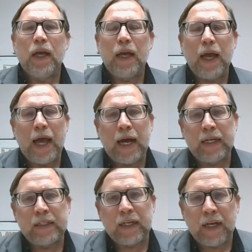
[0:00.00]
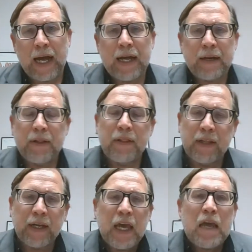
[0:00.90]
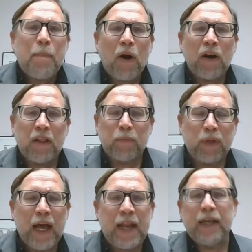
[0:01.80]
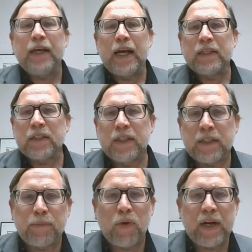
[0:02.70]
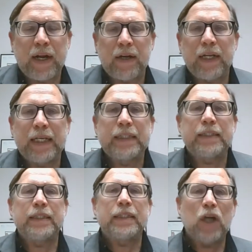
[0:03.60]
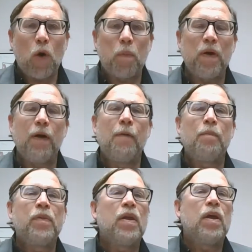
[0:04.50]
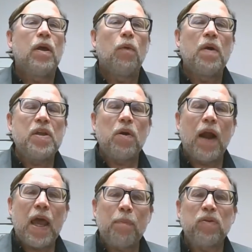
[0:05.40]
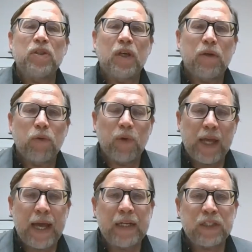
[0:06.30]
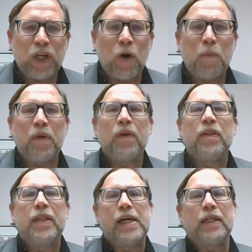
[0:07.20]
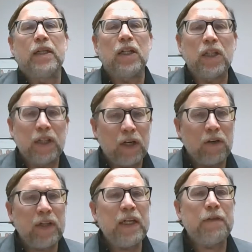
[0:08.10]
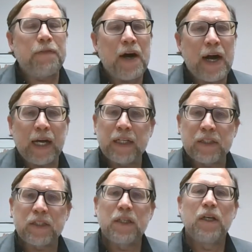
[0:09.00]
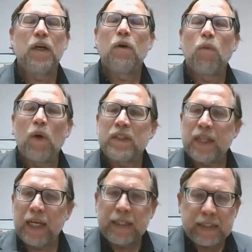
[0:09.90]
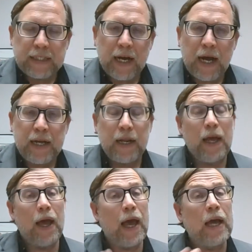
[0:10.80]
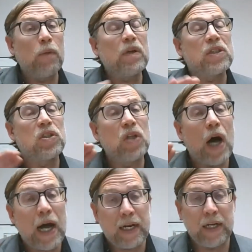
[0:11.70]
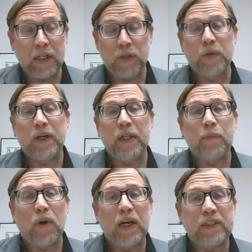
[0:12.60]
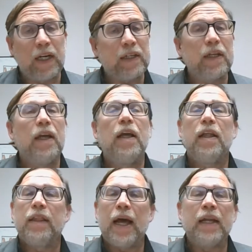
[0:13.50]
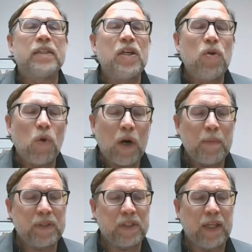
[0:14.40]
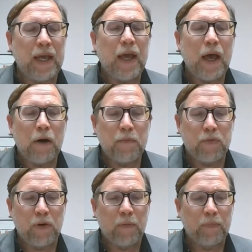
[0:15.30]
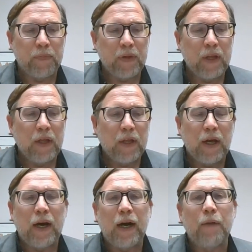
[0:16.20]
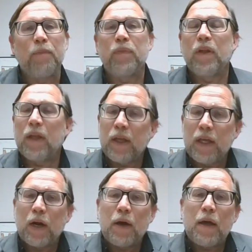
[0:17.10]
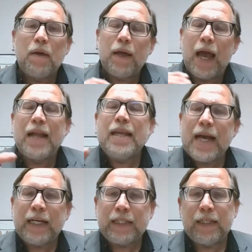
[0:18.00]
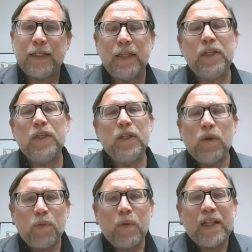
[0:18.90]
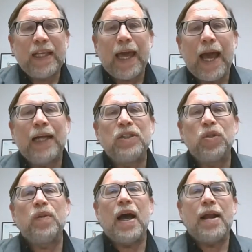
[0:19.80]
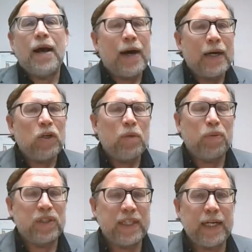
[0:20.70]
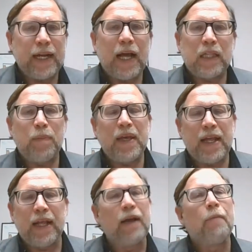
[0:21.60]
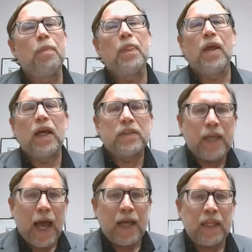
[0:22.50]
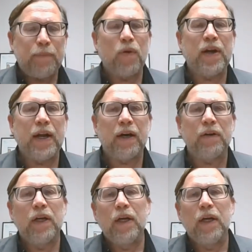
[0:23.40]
And the key part of the planning, as Alyssa pointed out, is the scope. When you're able to create a scope that clearly defines what's inside and what's not included in the project, that is enormously helpful. And yet, you really can't do that 100% at the beginning. As Kathy pointed out